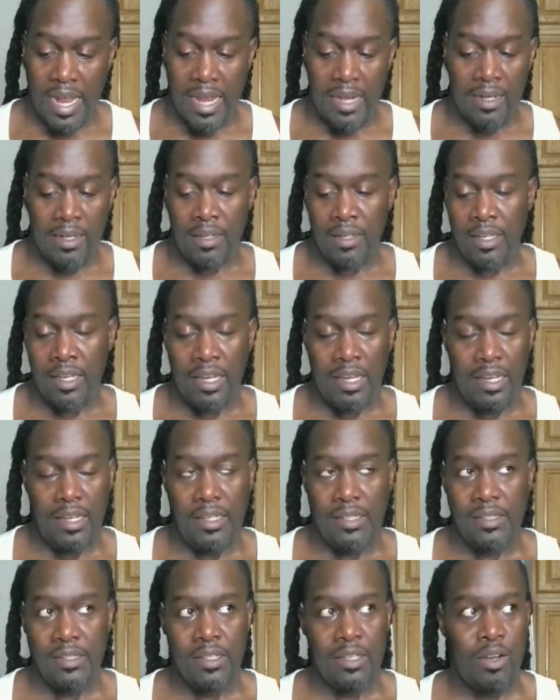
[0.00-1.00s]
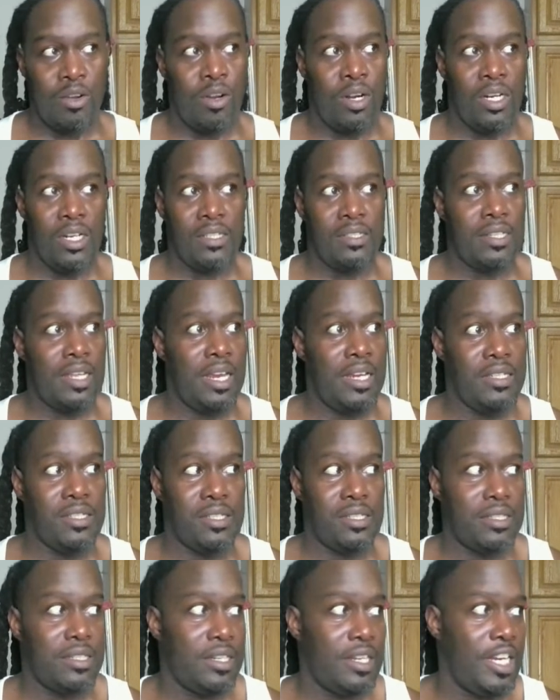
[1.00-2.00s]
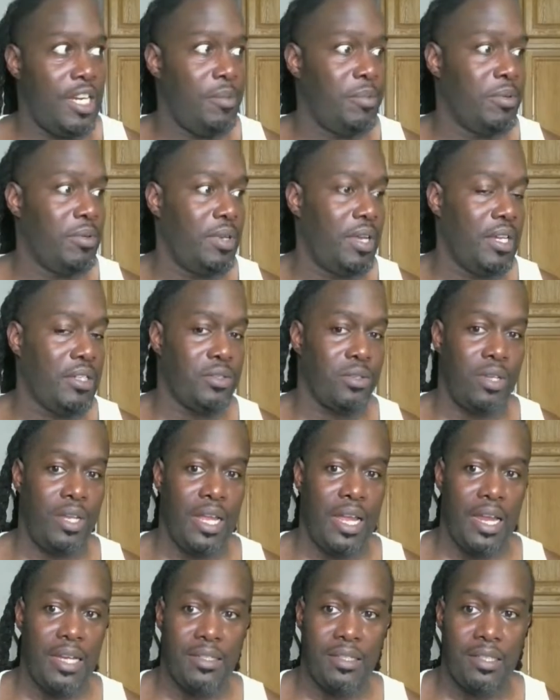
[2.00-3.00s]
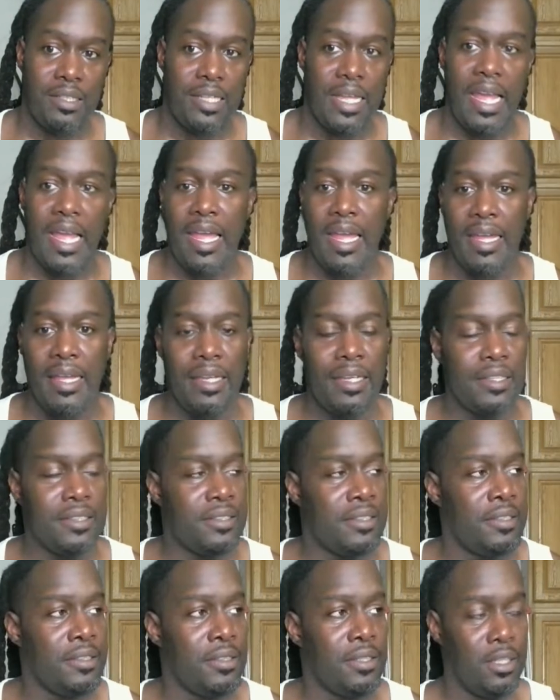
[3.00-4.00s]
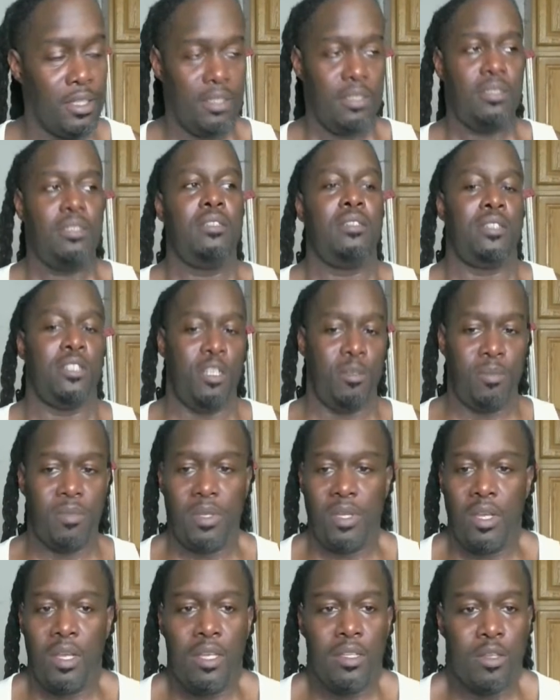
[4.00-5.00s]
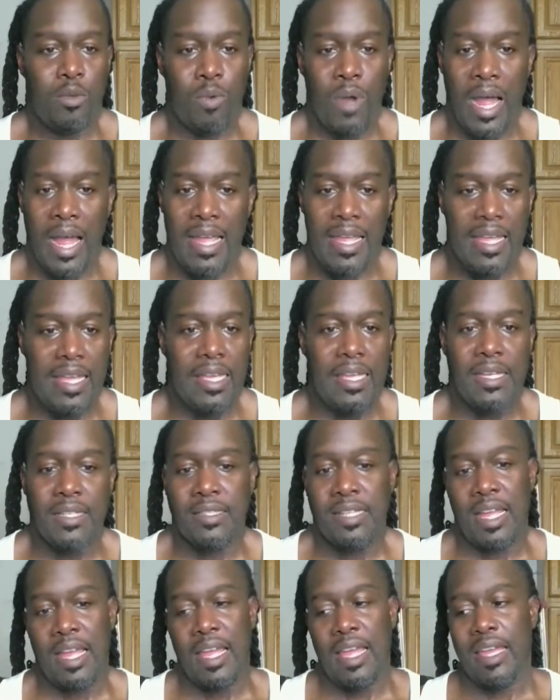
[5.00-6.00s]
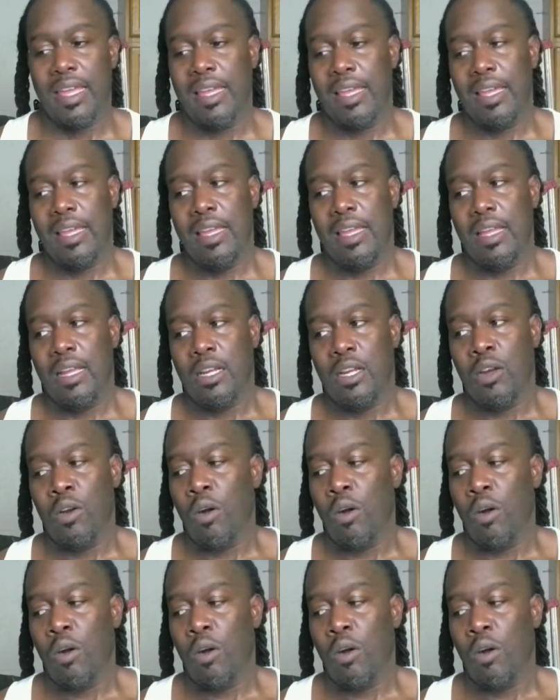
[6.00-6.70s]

We got these organizations, the Hebrew Israelites, the gangs, the YNs that